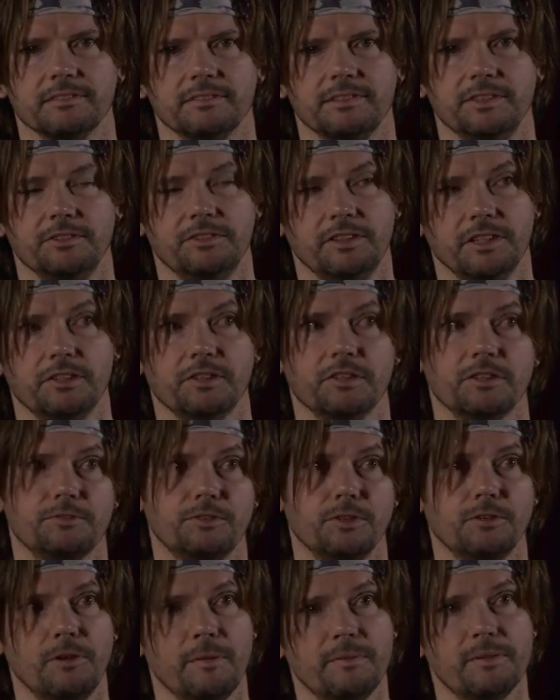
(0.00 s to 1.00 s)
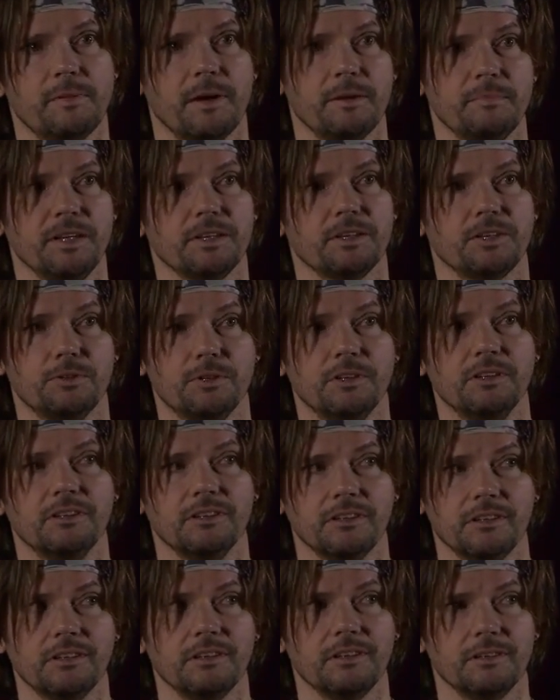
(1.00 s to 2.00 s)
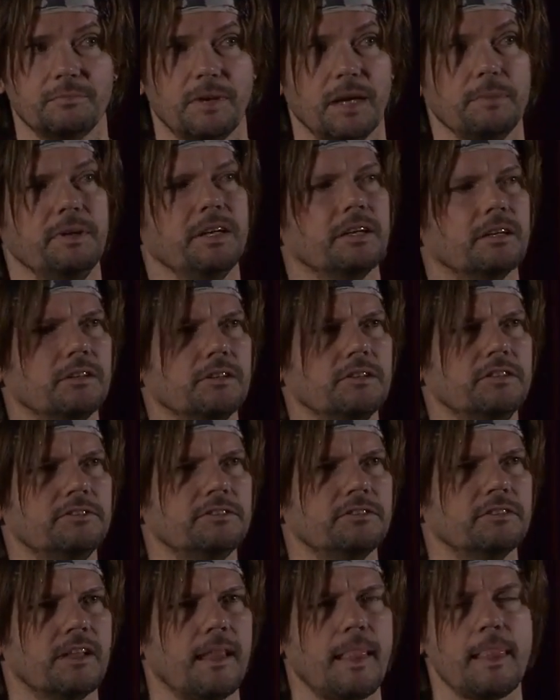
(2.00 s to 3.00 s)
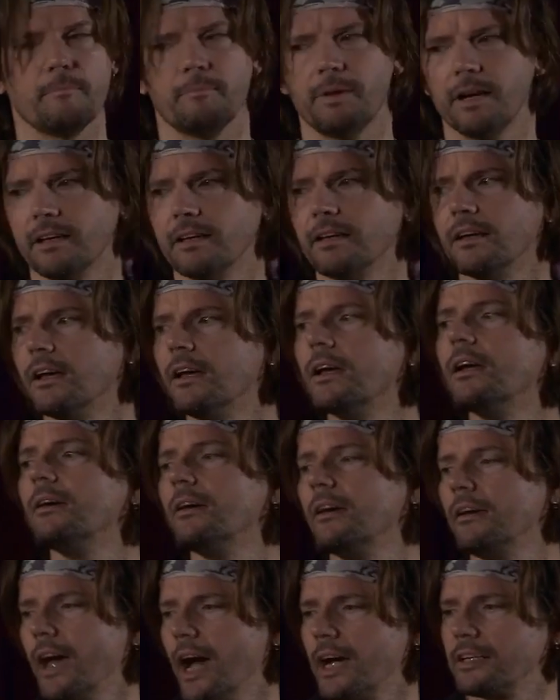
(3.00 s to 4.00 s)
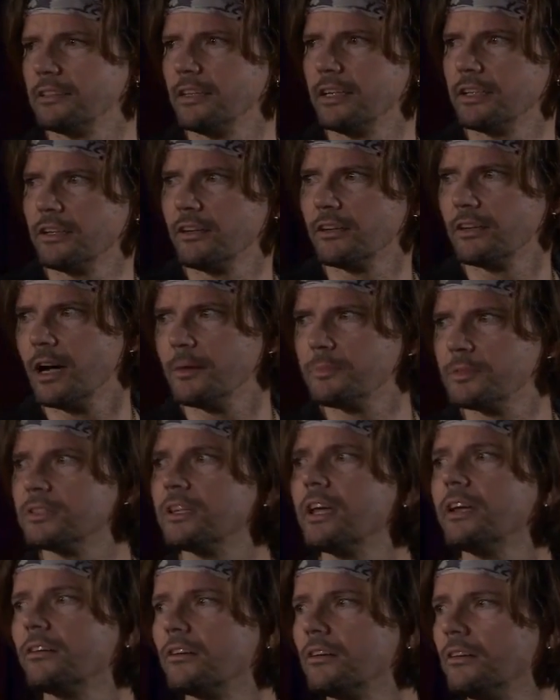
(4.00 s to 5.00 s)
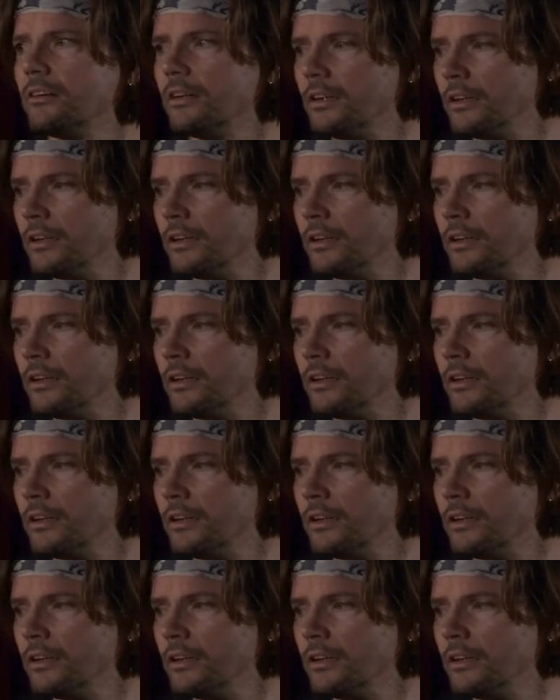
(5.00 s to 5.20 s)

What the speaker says: You think you can fool women by being cool? By being aloof? By acting like you got options? Hey, girl.